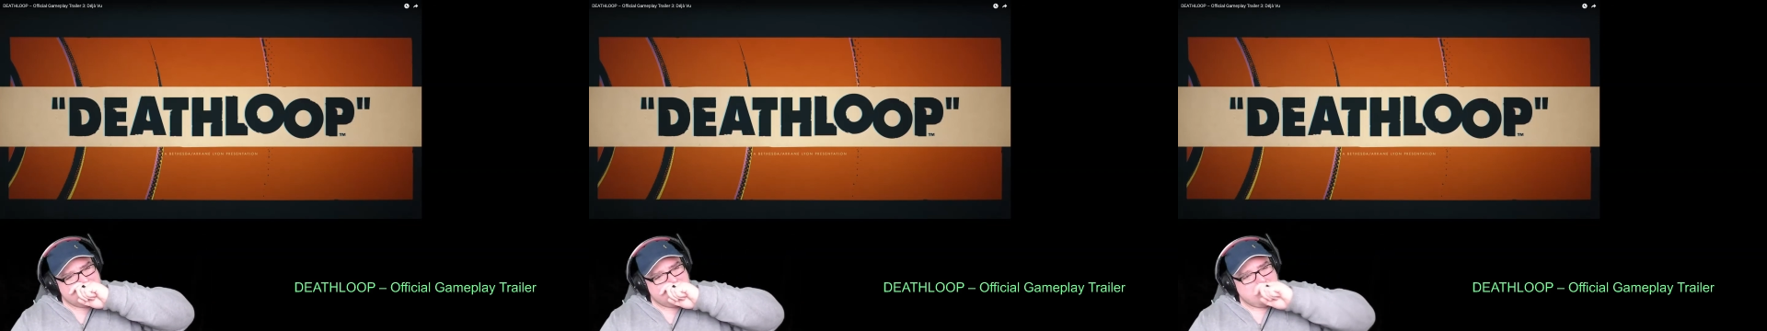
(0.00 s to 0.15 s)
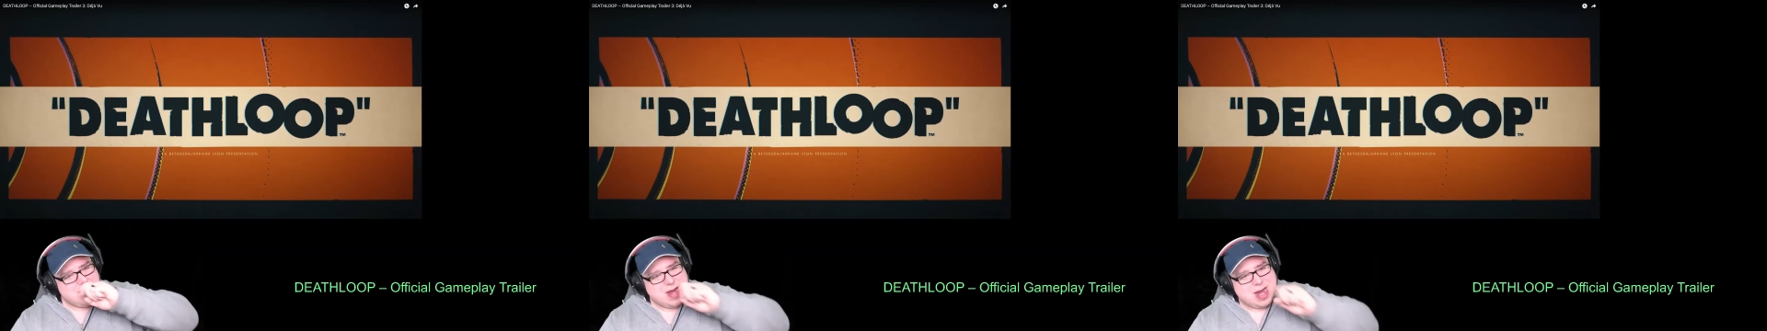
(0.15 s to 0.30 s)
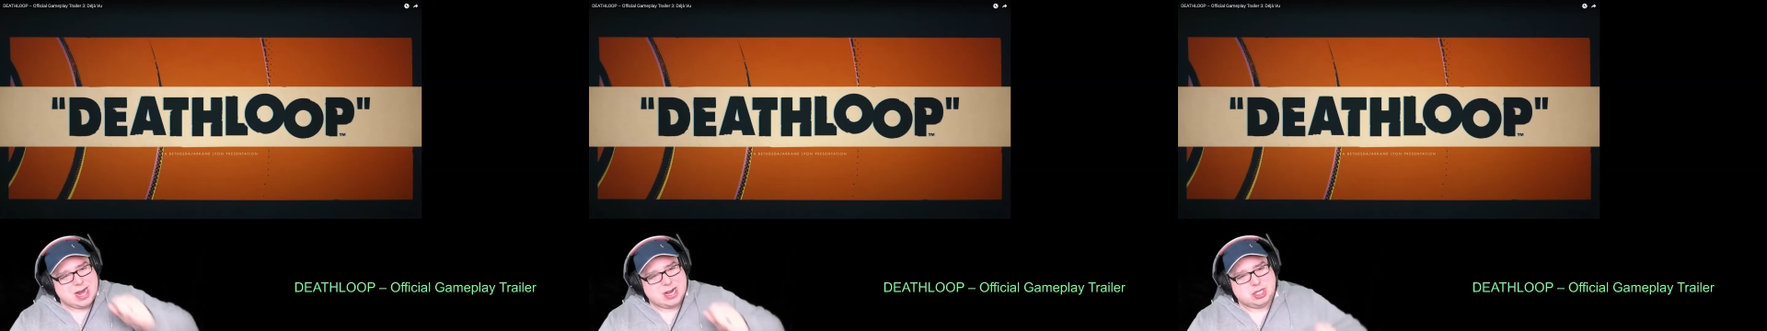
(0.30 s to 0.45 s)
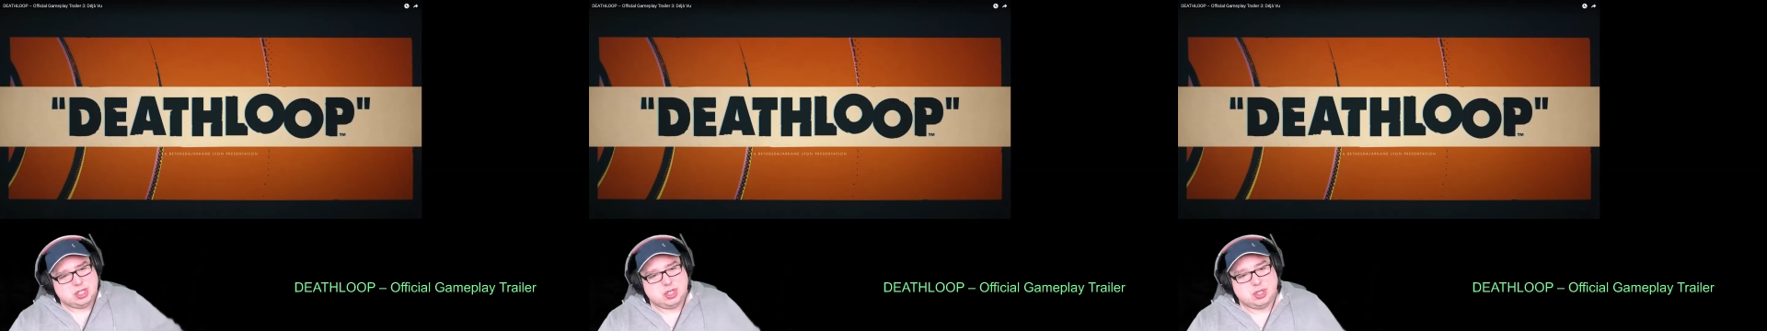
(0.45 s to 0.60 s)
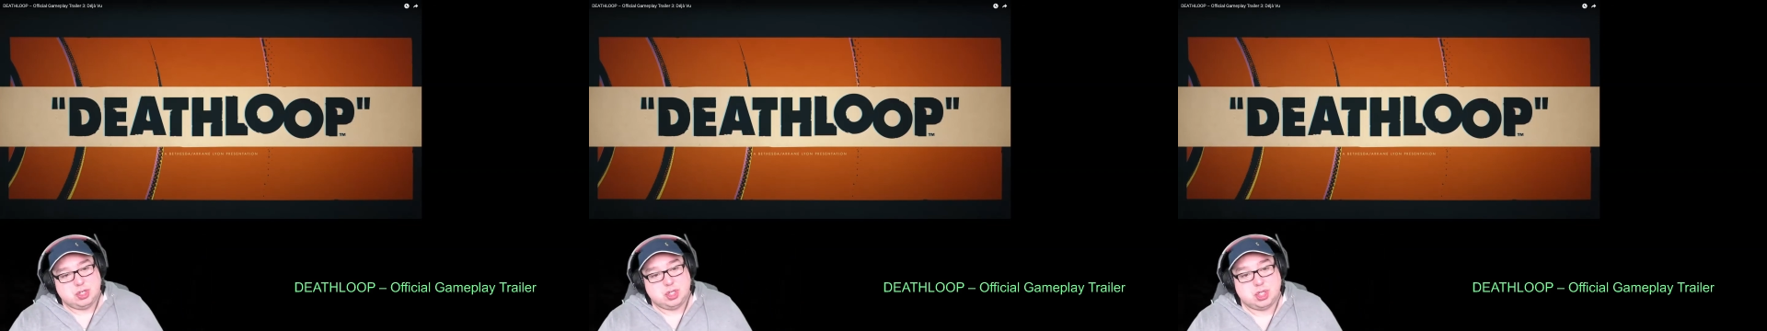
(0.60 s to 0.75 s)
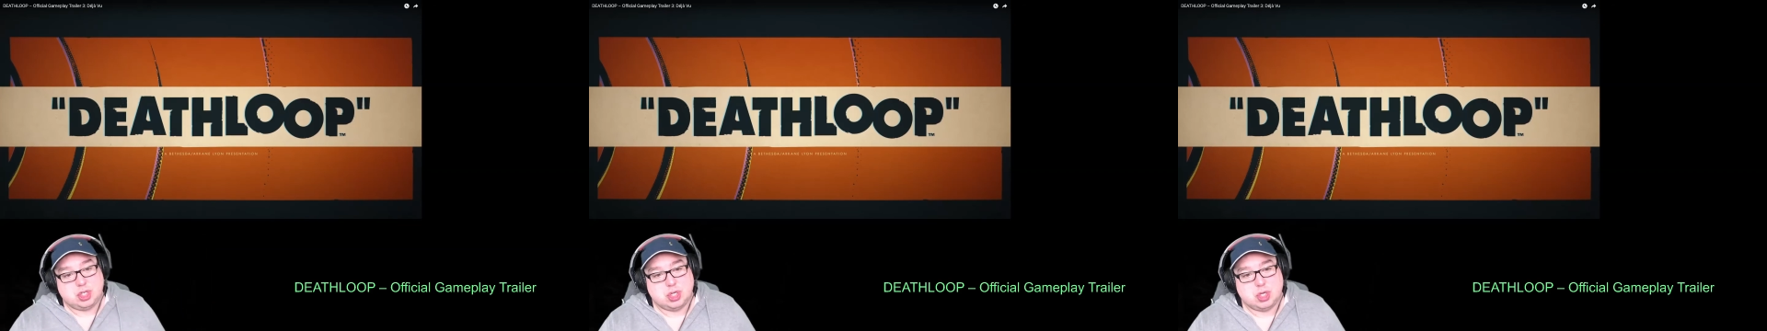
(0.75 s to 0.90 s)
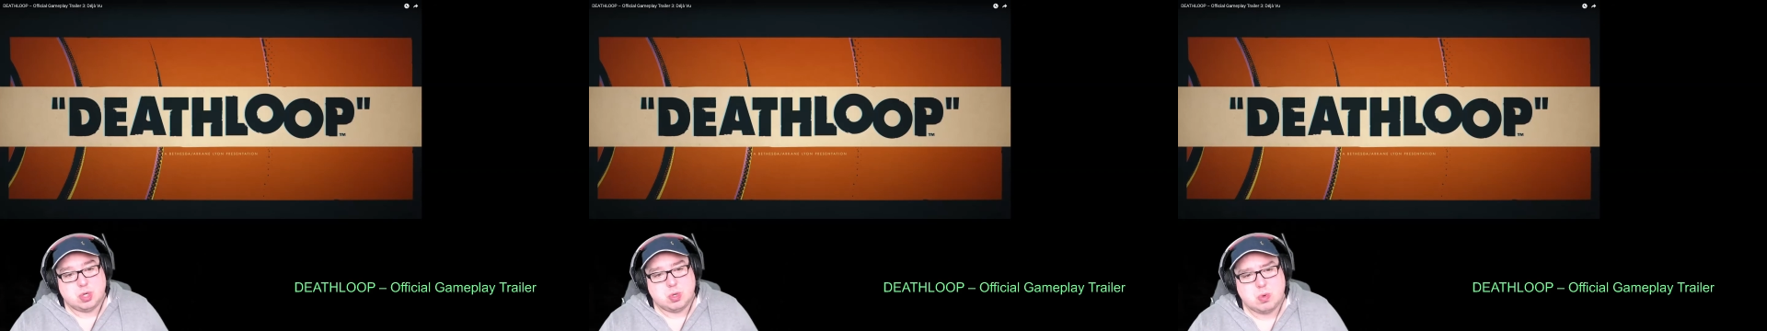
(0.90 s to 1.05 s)
reaction
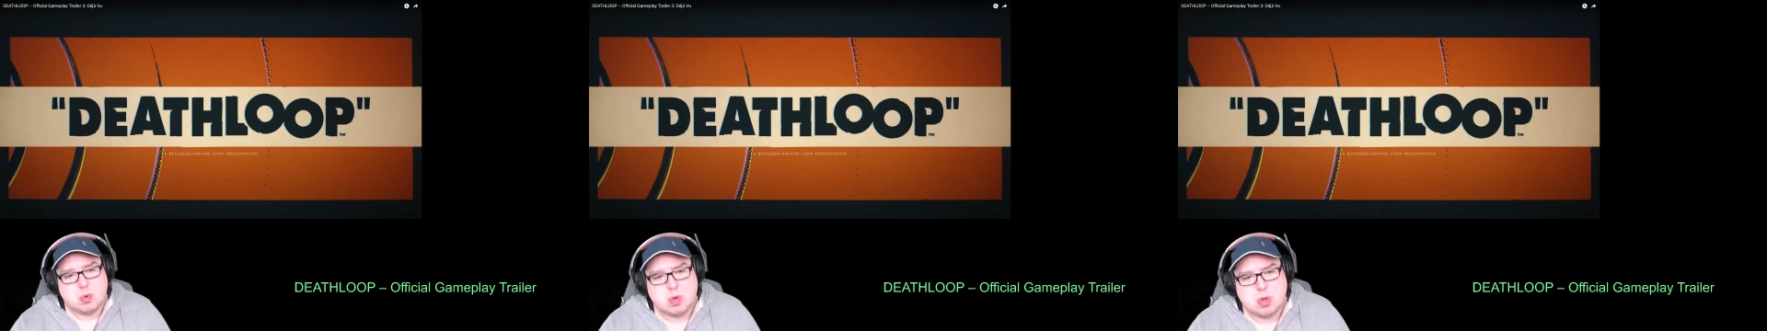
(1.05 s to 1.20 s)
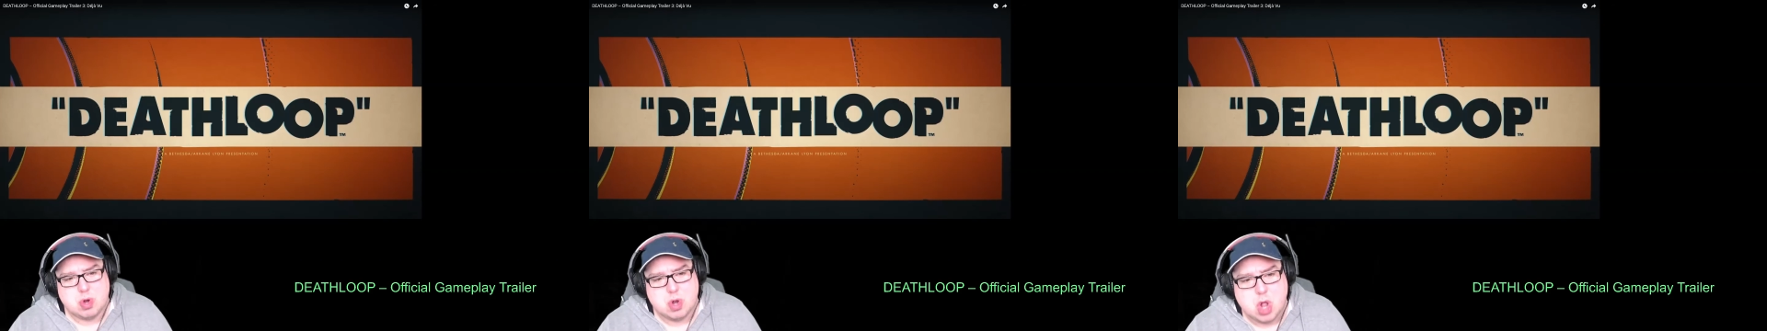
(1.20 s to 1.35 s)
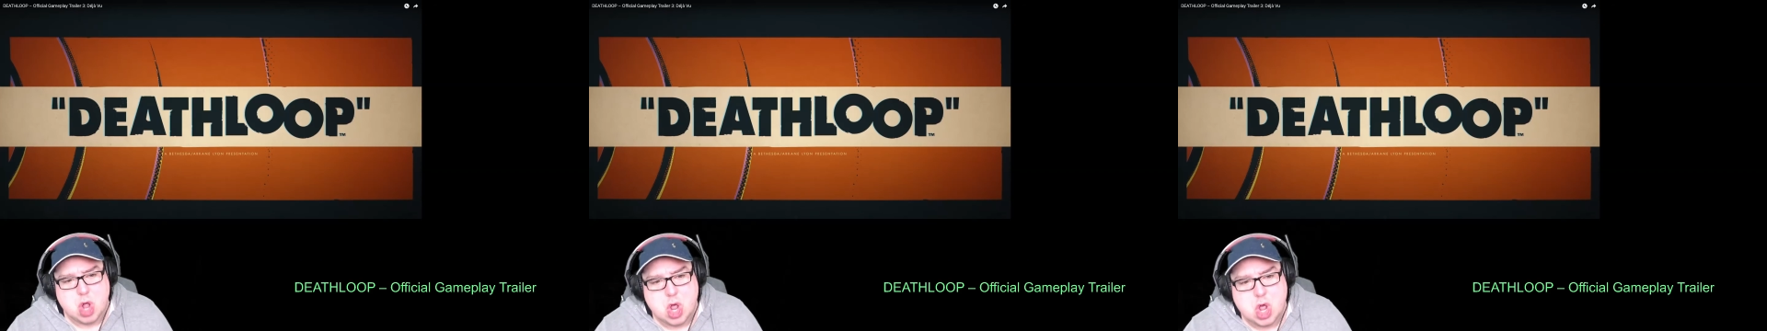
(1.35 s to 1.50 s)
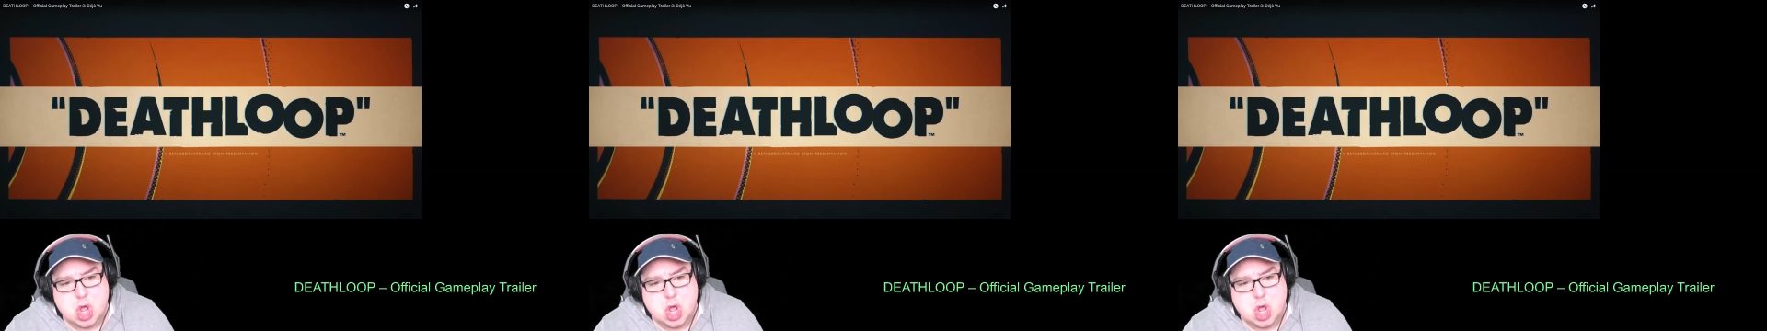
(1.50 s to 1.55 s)
soon.